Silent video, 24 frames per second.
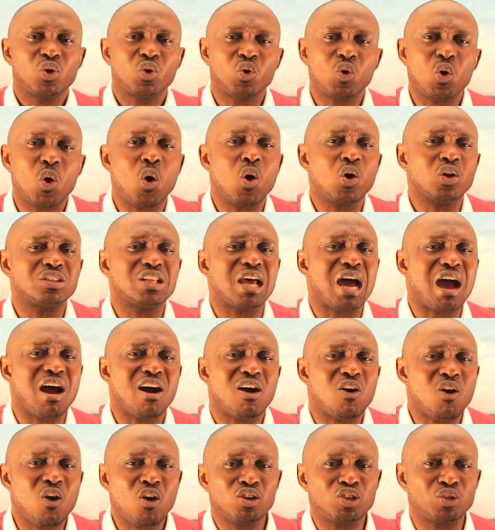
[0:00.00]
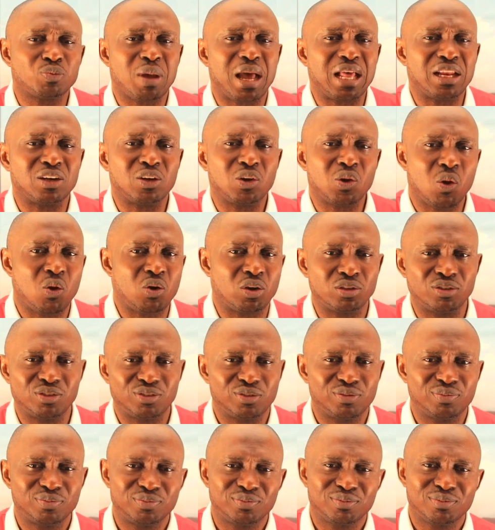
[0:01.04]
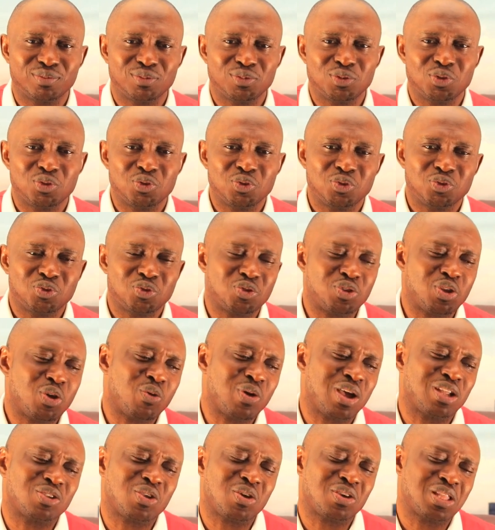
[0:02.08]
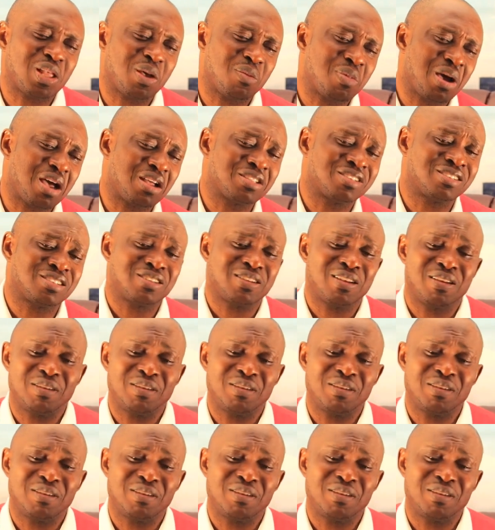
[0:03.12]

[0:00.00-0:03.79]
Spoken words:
called her husband Lord." Today we are talking about